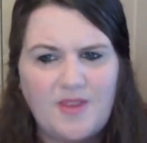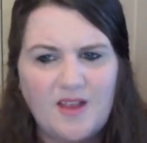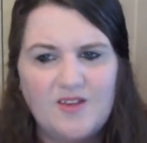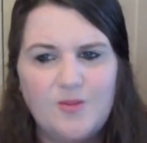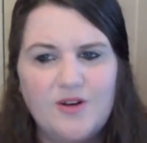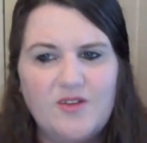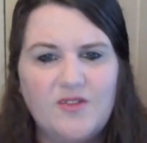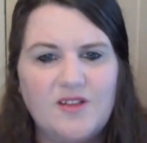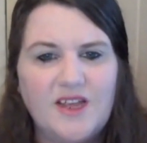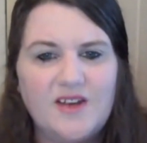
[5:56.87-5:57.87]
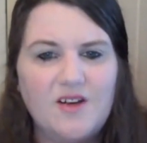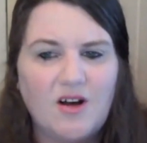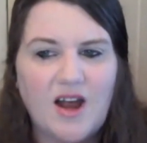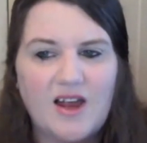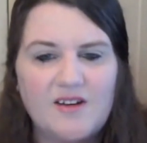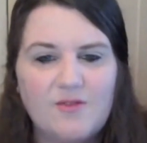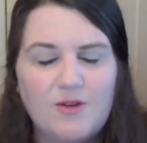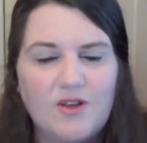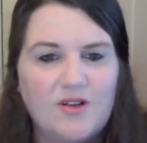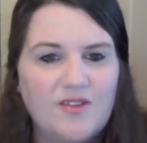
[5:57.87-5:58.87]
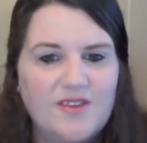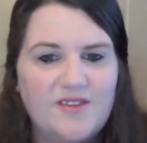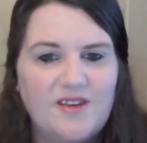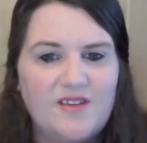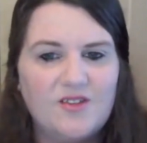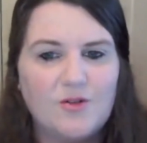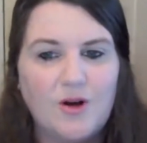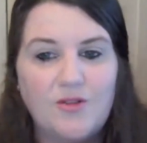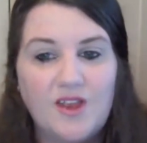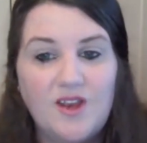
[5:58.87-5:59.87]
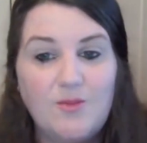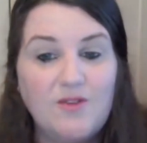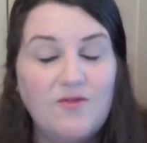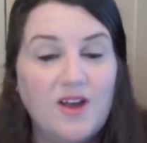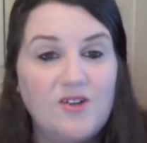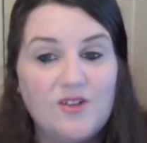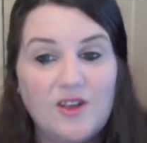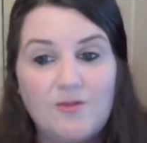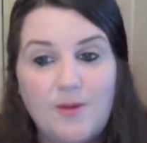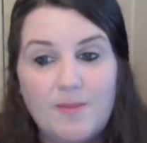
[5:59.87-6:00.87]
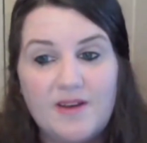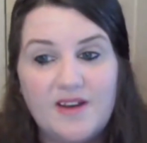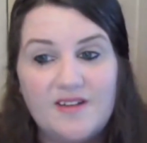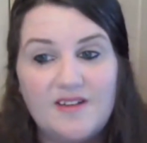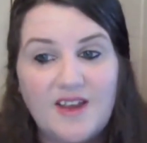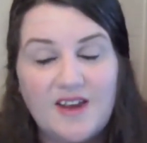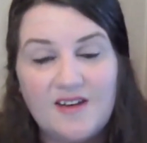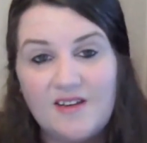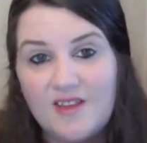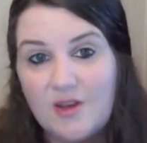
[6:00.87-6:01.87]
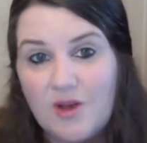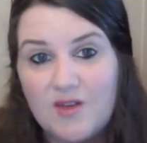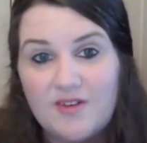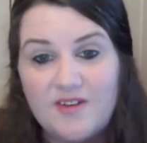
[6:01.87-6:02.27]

The spirits of the land are active with all of the season's growth, and you may find yourself bumping into deities that you haven't